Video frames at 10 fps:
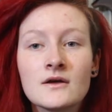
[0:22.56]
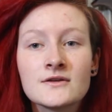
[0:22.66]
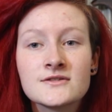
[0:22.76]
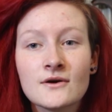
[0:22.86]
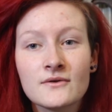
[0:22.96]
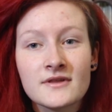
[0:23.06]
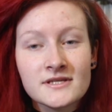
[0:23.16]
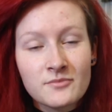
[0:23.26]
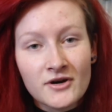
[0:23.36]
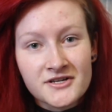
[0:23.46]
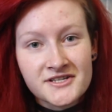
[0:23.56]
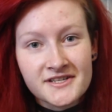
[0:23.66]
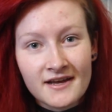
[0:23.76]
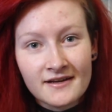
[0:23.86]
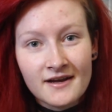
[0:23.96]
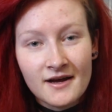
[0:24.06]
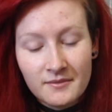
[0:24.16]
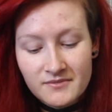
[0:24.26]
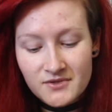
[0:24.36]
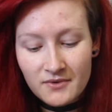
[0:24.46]
So this brush set
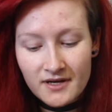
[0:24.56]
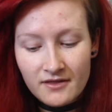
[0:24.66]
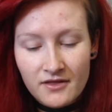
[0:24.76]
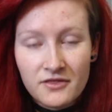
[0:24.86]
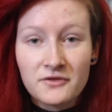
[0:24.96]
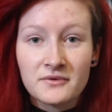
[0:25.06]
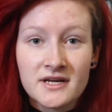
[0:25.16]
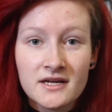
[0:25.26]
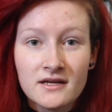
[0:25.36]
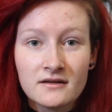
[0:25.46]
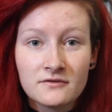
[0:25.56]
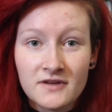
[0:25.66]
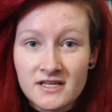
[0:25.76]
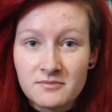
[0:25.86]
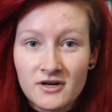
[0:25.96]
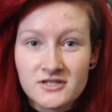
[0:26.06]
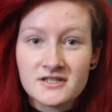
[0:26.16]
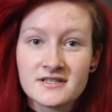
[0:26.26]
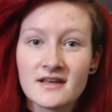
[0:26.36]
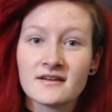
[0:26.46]
comes with 3 face
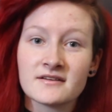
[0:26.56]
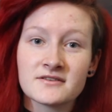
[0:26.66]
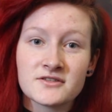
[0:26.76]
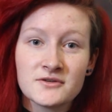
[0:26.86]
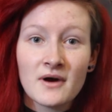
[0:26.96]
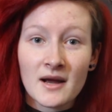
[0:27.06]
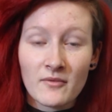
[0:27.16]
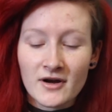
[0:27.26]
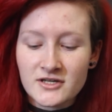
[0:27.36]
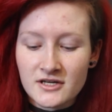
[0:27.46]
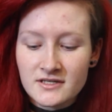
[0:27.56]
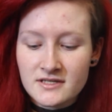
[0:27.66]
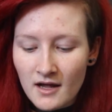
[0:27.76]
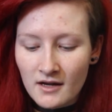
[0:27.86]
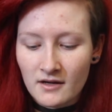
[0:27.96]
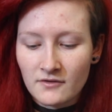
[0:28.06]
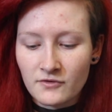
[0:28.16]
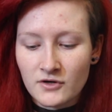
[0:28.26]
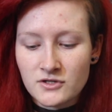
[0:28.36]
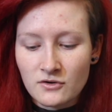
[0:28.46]
brushes and 2 eye brushes
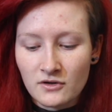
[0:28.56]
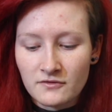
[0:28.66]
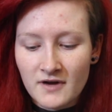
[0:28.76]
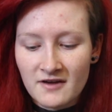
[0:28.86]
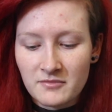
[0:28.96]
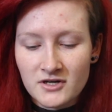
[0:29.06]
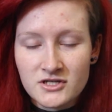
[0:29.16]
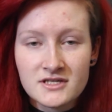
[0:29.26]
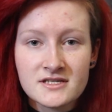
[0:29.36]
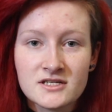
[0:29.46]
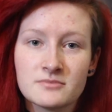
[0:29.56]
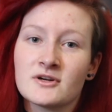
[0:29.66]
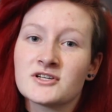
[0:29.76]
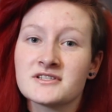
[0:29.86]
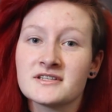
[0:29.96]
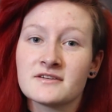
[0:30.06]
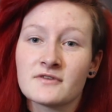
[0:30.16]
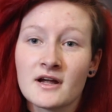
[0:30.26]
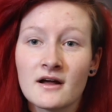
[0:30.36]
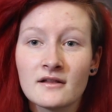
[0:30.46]
for a total of 5 brushes. Each brush is a
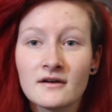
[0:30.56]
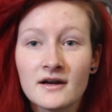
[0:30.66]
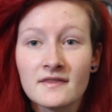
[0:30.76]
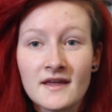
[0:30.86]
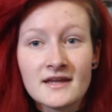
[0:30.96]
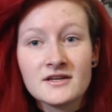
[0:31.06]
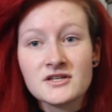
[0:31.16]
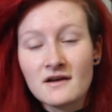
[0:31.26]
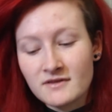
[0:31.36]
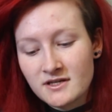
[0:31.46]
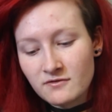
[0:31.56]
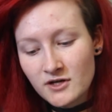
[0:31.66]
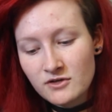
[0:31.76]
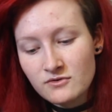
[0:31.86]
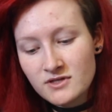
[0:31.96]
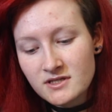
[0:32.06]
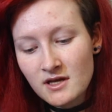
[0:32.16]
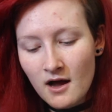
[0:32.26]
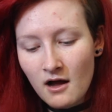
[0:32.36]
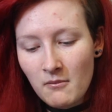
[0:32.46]
different color and they each have a different use.
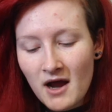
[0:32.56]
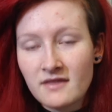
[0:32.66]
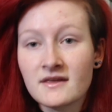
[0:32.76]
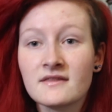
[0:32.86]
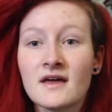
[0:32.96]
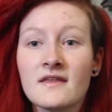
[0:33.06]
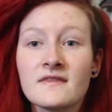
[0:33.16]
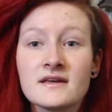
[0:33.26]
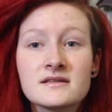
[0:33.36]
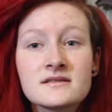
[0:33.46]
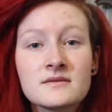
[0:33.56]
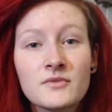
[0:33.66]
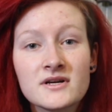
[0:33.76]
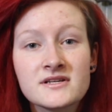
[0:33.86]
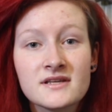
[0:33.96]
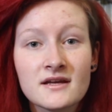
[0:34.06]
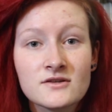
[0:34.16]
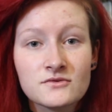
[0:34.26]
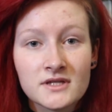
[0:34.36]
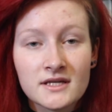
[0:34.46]
I think that this brush set
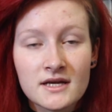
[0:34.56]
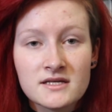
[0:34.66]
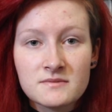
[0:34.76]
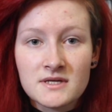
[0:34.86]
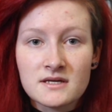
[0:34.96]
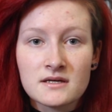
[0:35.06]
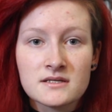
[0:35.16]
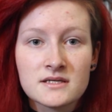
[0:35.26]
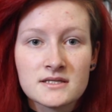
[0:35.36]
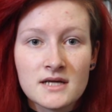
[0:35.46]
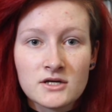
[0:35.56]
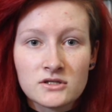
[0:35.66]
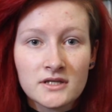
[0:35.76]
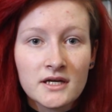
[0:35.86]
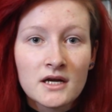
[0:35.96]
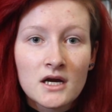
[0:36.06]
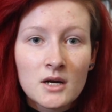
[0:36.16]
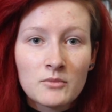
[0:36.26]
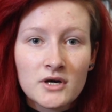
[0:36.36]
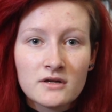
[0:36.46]
is really nice because it's actually
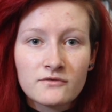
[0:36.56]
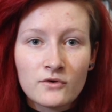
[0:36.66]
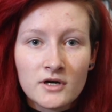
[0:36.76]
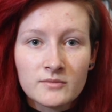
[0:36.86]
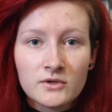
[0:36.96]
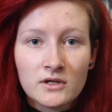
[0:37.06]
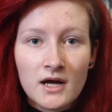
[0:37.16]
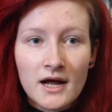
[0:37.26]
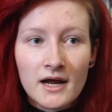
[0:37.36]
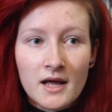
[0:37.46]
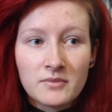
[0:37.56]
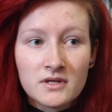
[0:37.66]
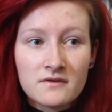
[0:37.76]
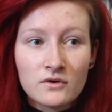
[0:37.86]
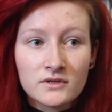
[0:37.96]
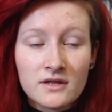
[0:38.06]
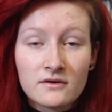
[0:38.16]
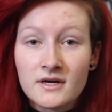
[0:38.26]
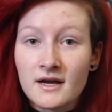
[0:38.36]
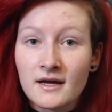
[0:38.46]
pretty affordable at, I believe, only
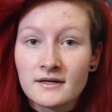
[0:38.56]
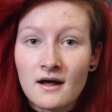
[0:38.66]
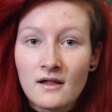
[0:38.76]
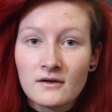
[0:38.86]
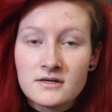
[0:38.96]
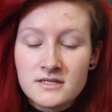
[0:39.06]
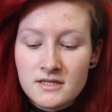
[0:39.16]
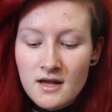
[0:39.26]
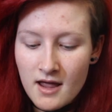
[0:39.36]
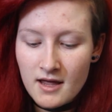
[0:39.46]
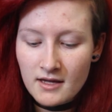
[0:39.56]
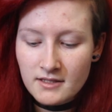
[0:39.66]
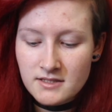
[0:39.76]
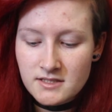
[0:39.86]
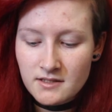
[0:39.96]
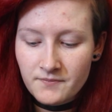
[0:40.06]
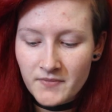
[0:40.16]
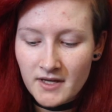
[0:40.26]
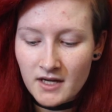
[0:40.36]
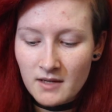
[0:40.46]
$39. And
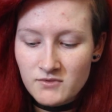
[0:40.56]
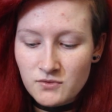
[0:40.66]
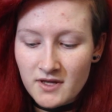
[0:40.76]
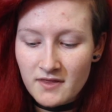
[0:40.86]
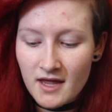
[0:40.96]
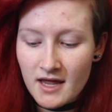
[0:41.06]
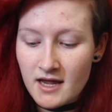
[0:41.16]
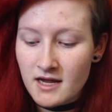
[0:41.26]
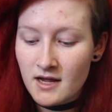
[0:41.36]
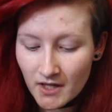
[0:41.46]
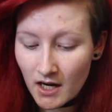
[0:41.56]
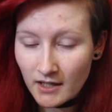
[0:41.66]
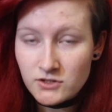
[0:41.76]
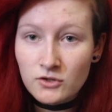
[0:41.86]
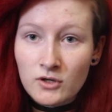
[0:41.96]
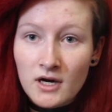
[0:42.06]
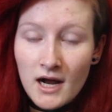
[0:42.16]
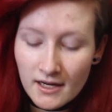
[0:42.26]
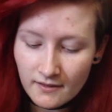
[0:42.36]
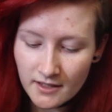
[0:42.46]
it comes with a contour
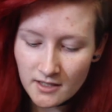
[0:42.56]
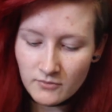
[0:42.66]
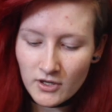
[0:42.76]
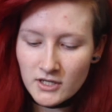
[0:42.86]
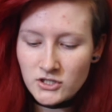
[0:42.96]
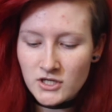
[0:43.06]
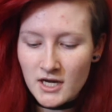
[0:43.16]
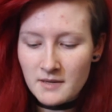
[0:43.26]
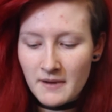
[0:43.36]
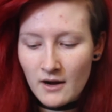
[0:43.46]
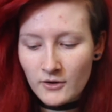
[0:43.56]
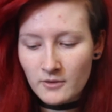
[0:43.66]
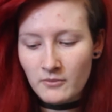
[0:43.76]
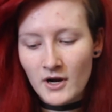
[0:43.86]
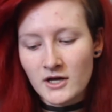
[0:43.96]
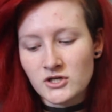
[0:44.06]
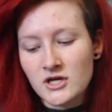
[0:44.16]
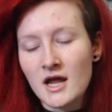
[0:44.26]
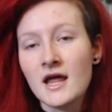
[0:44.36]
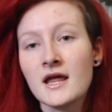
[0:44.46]
highlighting brush, a powder
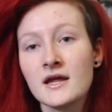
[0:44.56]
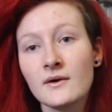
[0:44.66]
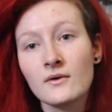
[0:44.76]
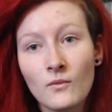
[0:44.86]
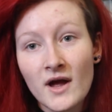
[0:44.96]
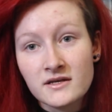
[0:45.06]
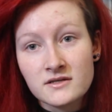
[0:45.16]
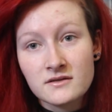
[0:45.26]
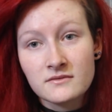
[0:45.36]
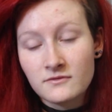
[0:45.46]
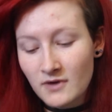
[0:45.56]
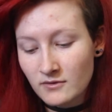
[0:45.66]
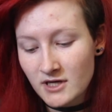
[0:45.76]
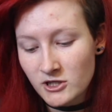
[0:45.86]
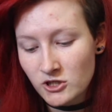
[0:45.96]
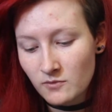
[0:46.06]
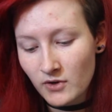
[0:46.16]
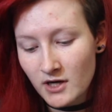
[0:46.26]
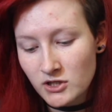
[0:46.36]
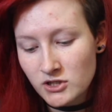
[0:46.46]
brush, a wet foundation
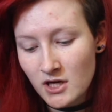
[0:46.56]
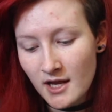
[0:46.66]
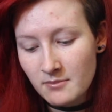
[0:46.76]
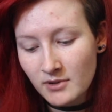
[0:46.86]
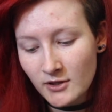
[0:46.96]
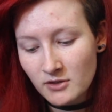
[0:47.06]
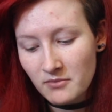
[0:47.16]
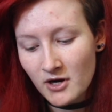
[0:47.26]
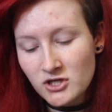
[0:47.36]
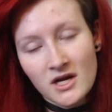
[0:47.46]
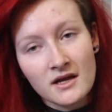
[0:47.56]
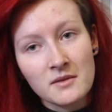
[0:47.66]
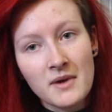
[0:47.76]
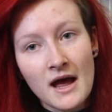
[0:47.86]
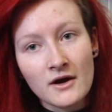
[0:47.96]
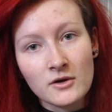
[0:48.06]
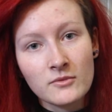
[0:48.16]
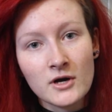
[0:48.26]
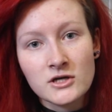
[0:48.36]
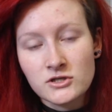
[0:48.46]
brush, a blender brush, and a packer
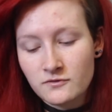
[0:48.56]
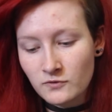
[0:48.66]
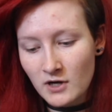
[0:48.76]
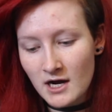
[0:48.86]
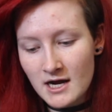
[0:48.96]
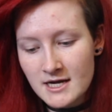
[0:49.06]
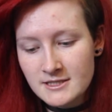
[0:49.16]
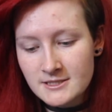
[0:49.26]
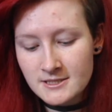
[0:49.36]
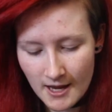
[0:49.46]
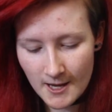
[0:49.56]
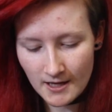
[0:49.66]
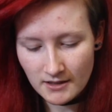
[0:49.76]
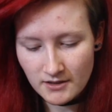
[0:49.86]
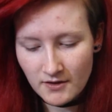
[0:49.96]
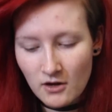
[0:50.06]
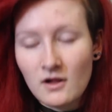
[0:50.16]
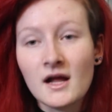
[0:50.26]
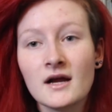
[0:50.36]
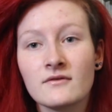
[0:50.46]
brush for eyes. And they
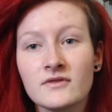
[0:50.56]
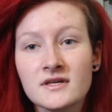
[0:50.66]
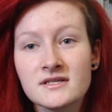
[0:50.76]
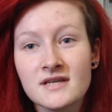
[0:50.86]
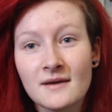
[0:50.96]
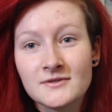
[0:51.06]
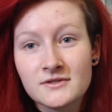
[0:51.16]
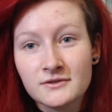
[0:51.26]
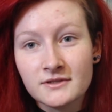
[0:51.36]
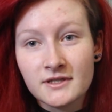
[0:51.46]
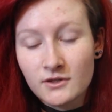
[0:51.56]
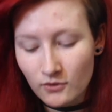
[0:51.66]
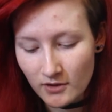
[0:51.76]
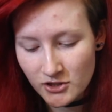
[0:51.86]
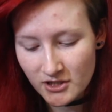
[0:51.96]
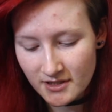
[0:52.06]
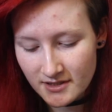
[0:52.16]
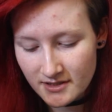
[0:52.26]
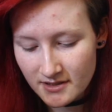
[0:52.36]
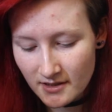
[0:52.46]
all have this absolutely
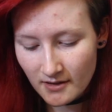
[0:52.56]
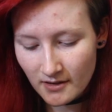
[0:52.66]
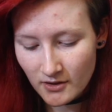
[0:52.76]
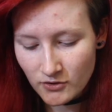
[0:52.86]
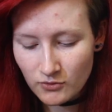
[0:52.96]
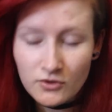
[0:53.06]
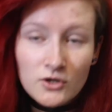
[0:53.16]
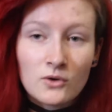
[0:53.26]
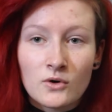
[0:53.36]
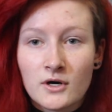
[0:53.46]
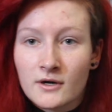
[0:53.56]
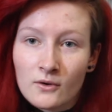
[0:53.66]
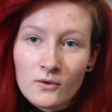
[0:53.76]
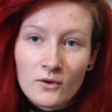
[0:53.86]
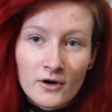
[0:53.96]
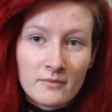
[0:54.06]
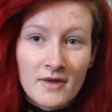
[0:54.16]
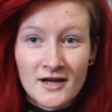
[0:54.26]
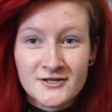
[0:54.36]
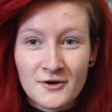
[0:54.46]
gorgeous unicorn horn
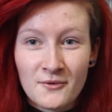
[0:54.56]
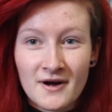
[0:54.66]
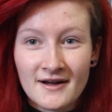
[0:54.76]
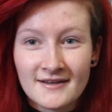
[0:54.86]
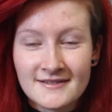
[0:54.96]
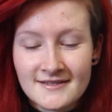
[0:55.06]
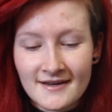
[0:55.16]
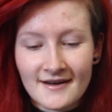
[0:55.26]
magic wand